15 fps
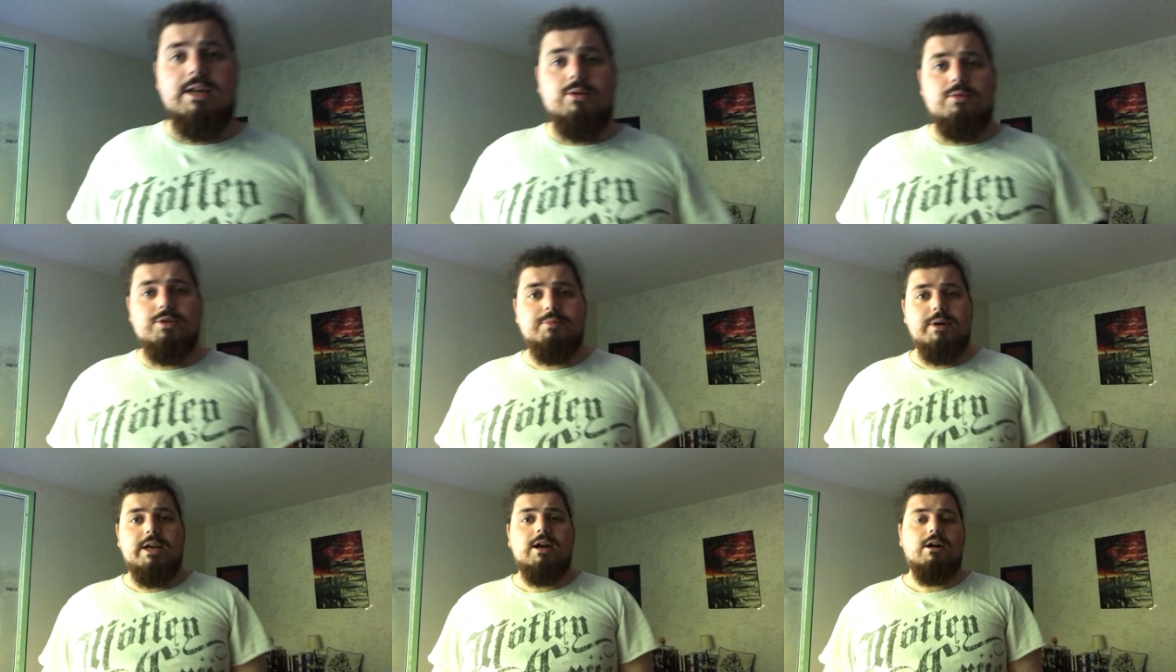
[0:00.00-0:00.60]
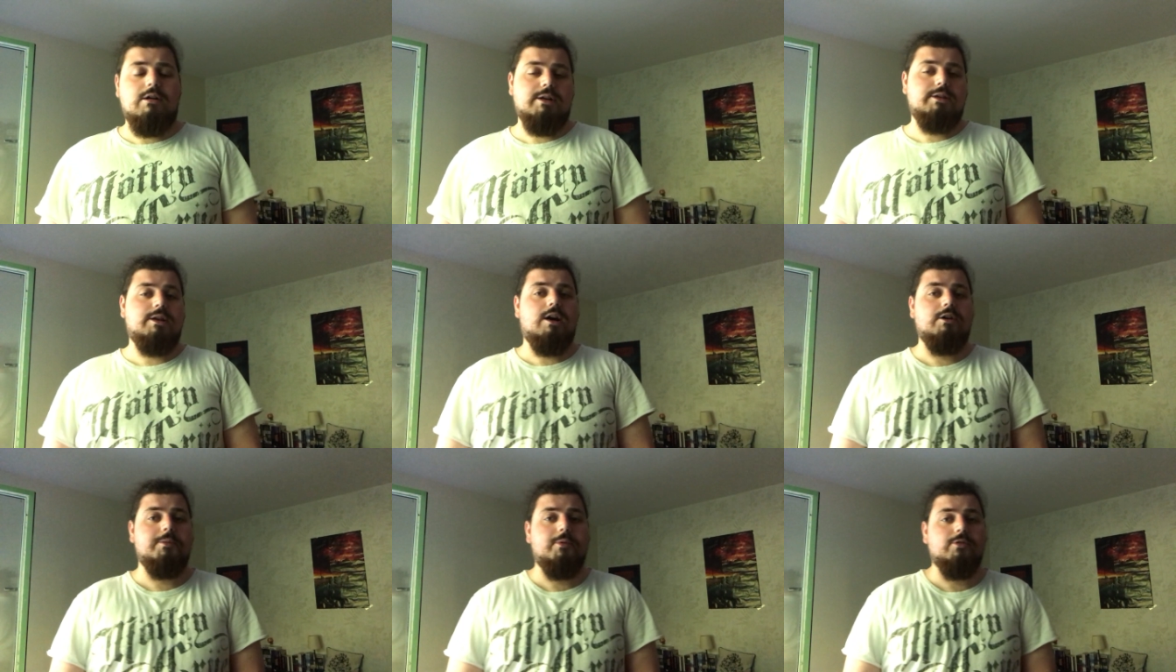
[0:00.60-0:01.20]
it was my current
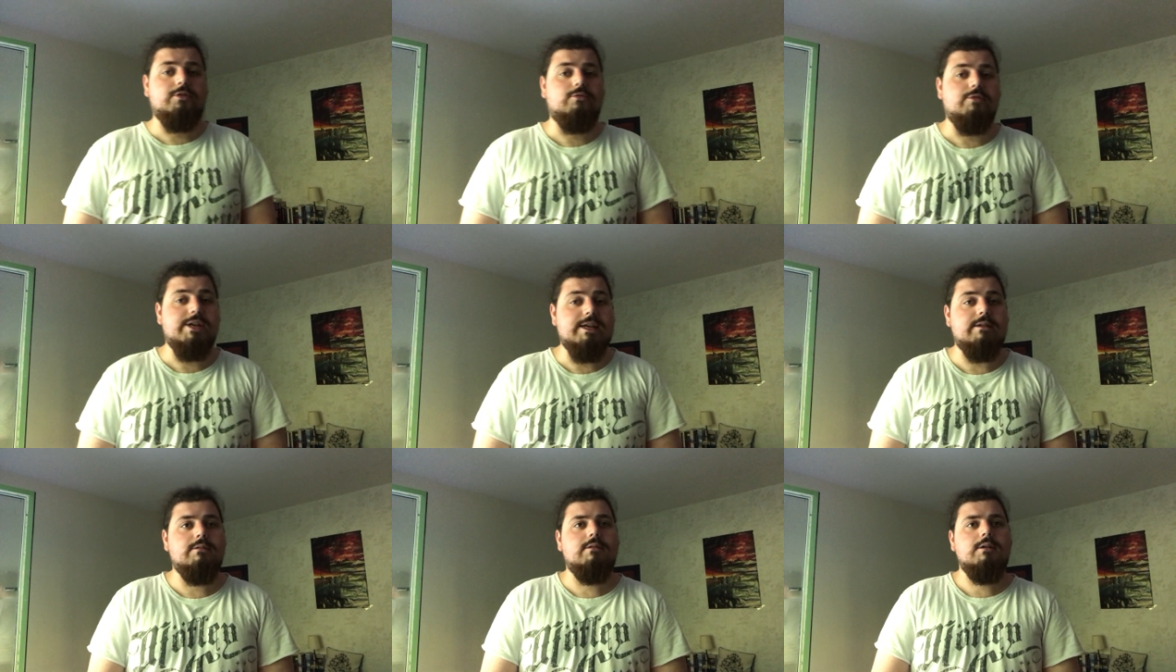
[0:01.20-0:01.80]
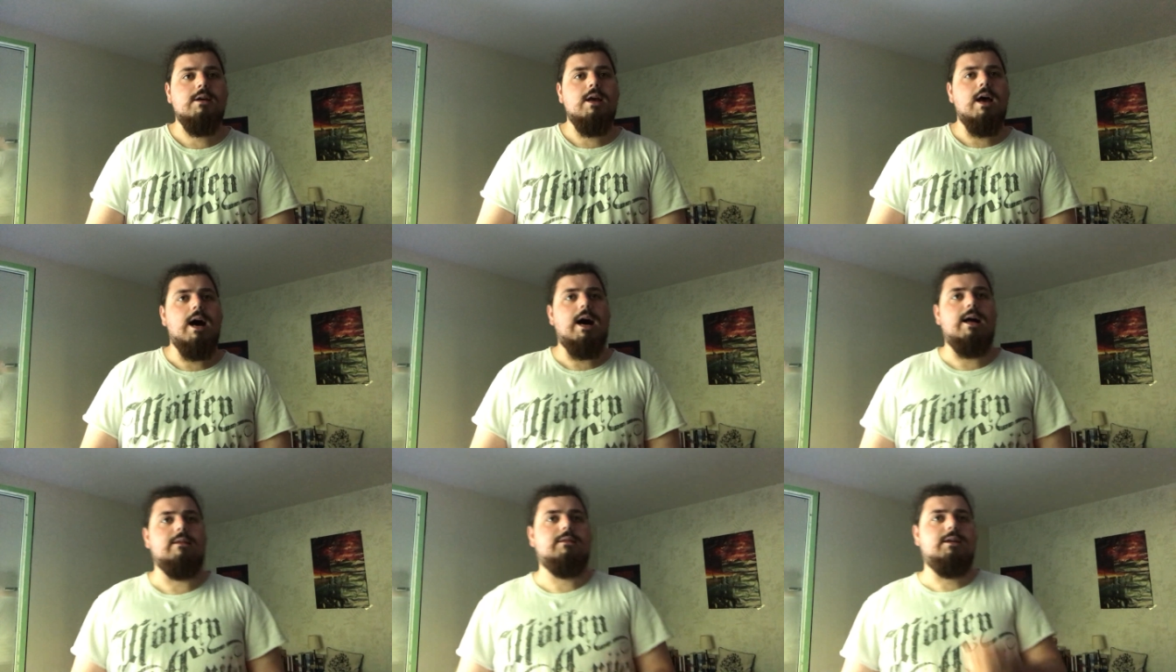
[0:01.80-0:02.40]
Harry Potter read
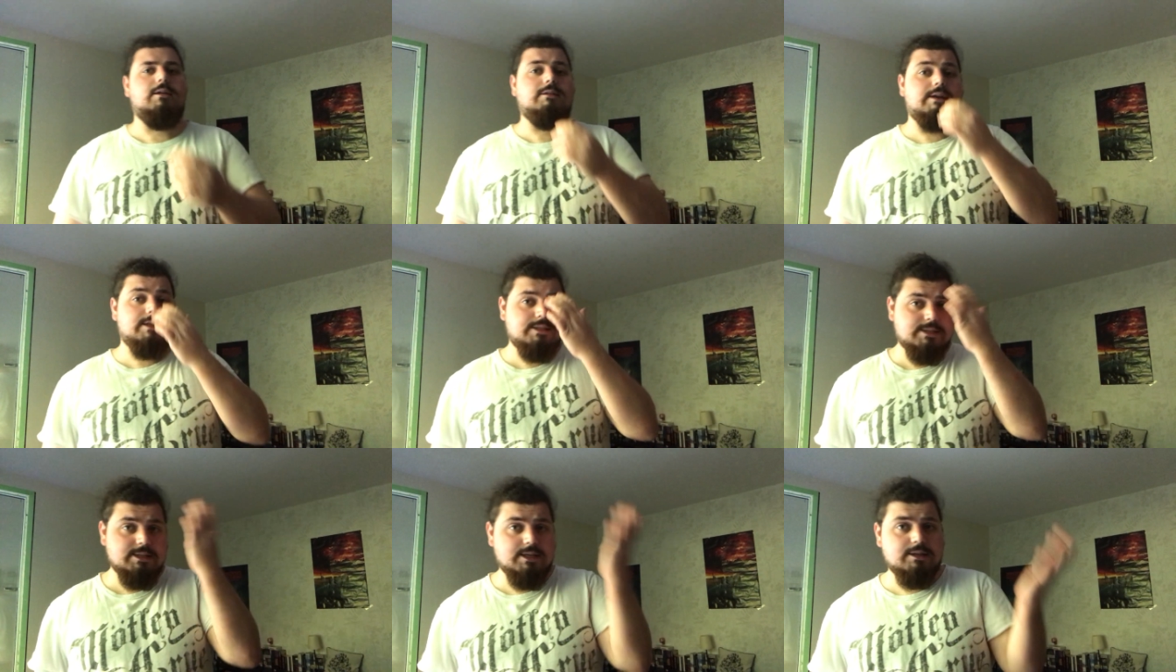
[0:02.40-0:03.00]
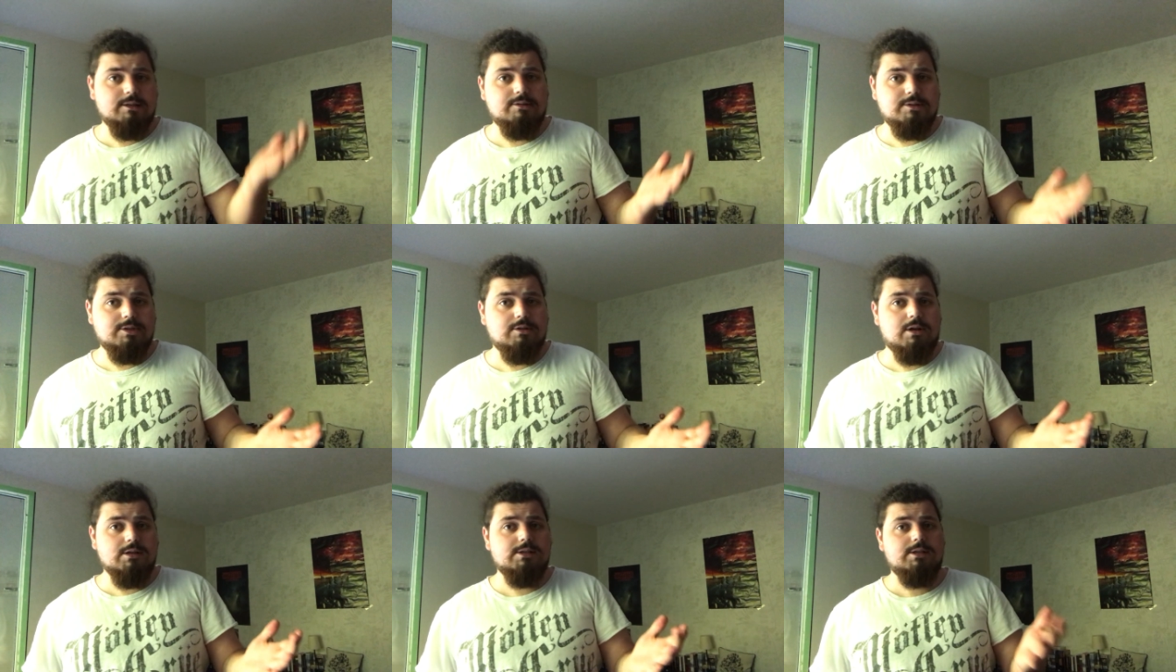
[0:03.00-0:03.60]
until I decided to
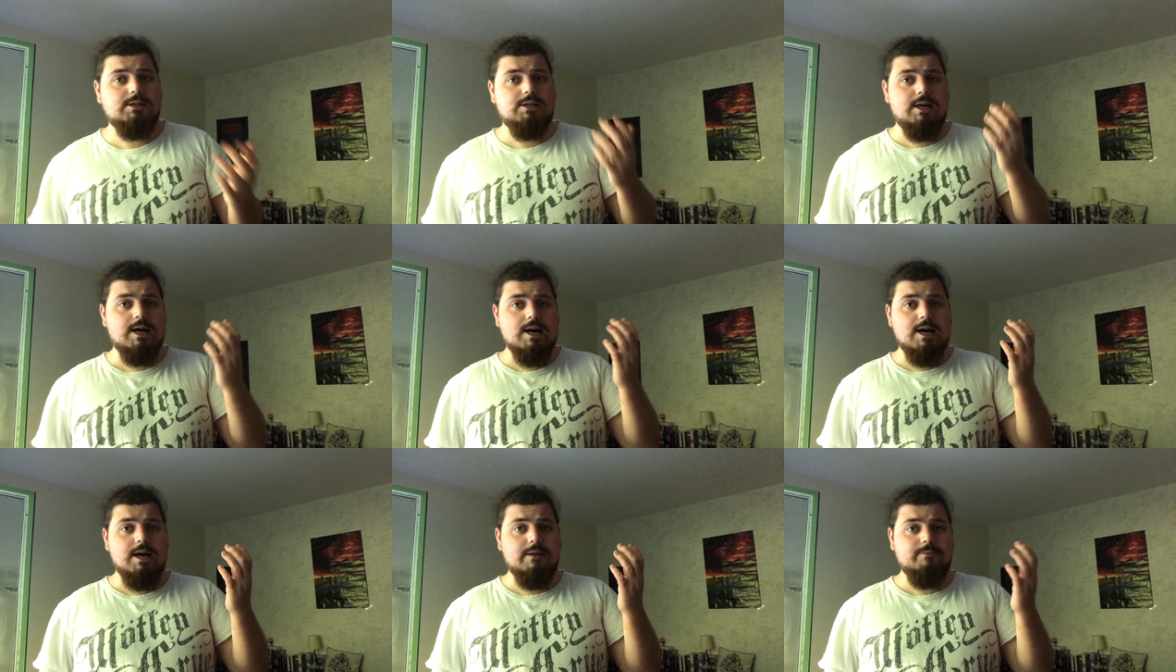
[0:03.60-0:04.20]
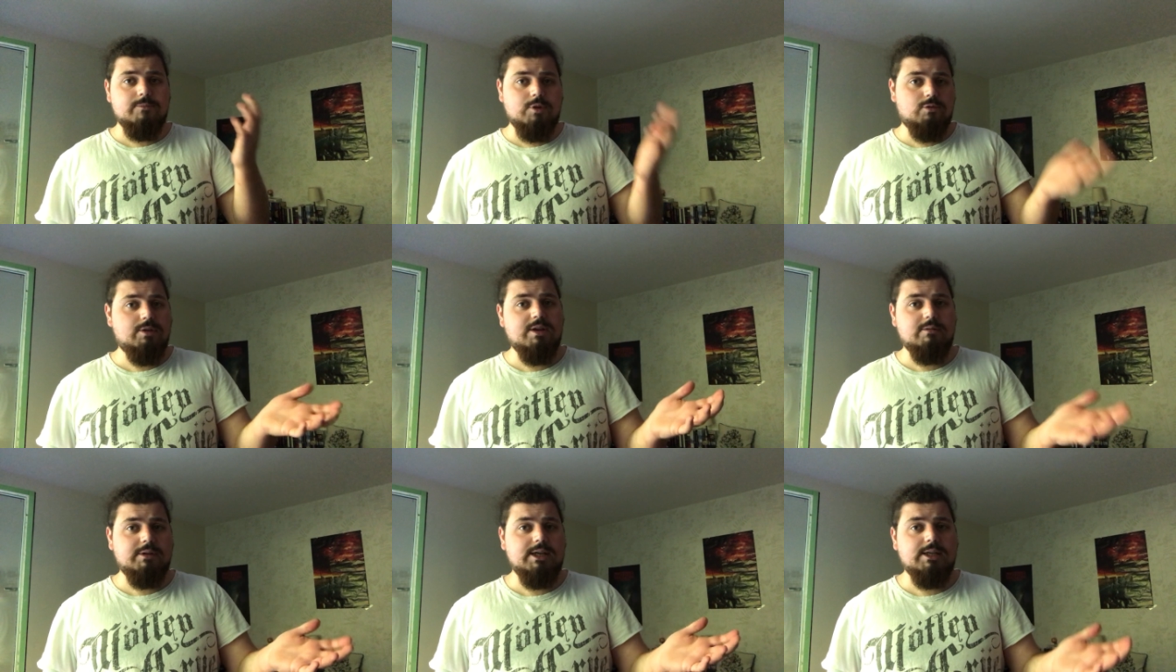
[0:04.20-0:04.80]
start the
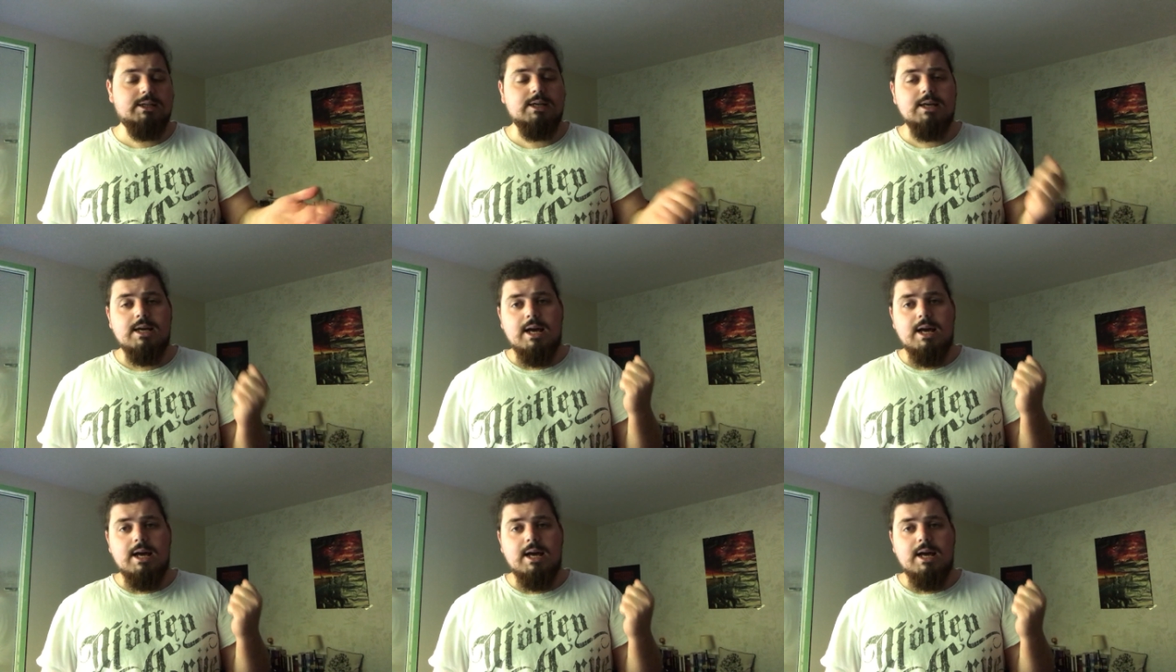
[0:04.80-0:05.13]
reread.